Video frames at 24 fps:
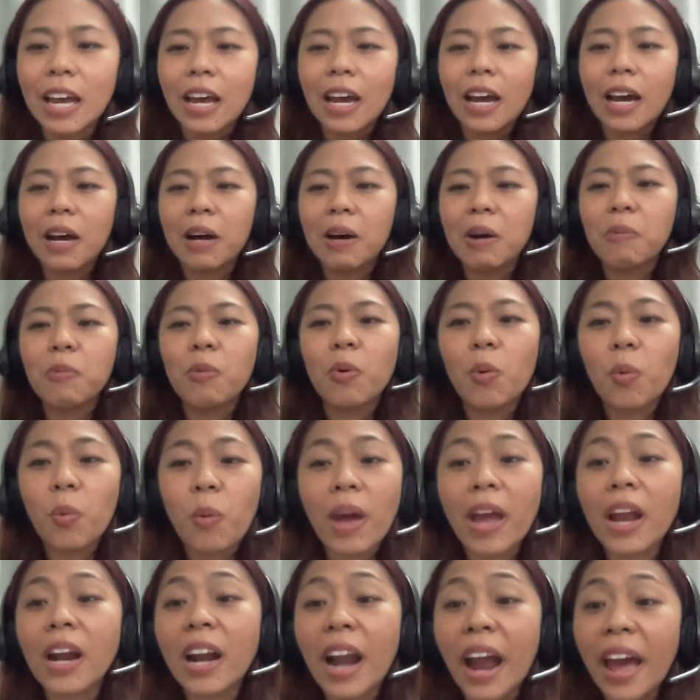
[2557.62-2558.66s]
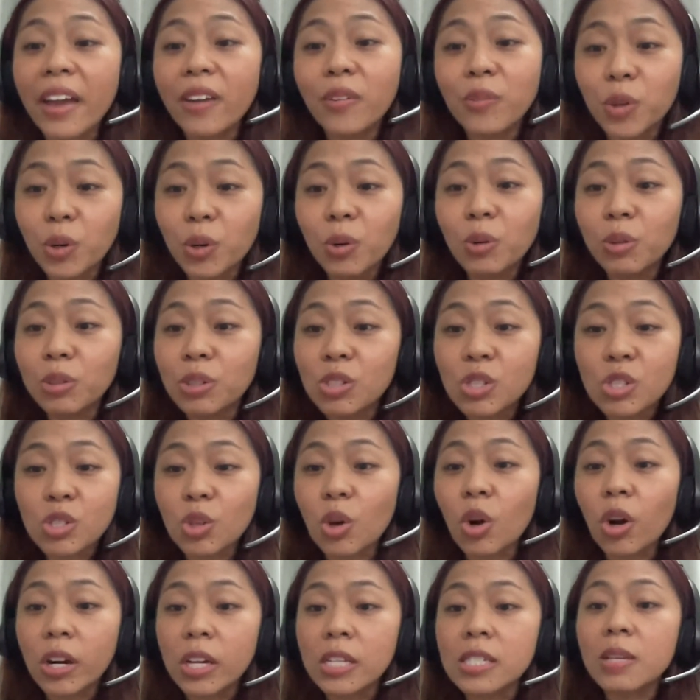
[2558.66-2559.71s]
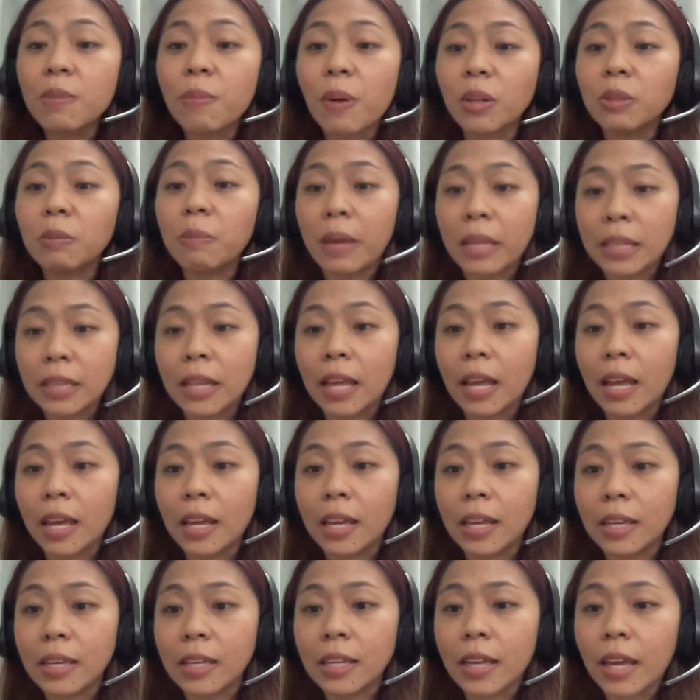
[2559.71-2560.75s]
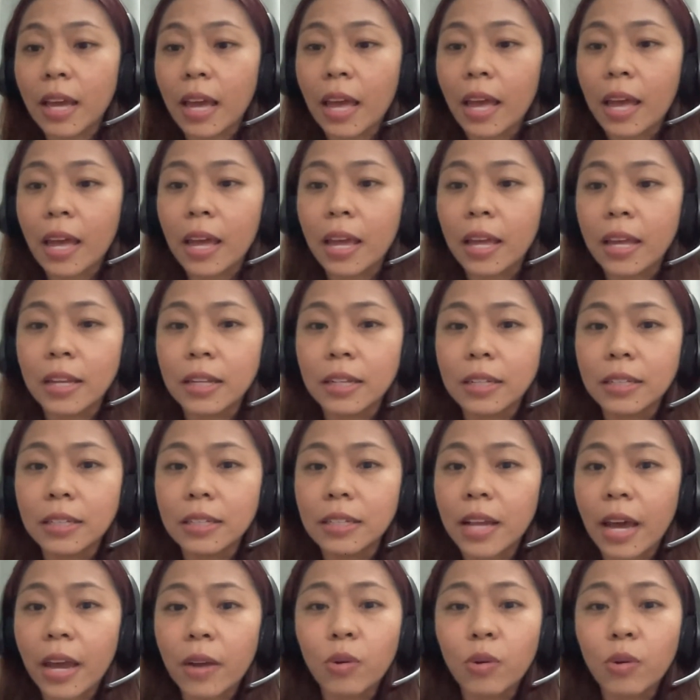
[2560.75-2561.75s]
where I wrote stories about my day, and I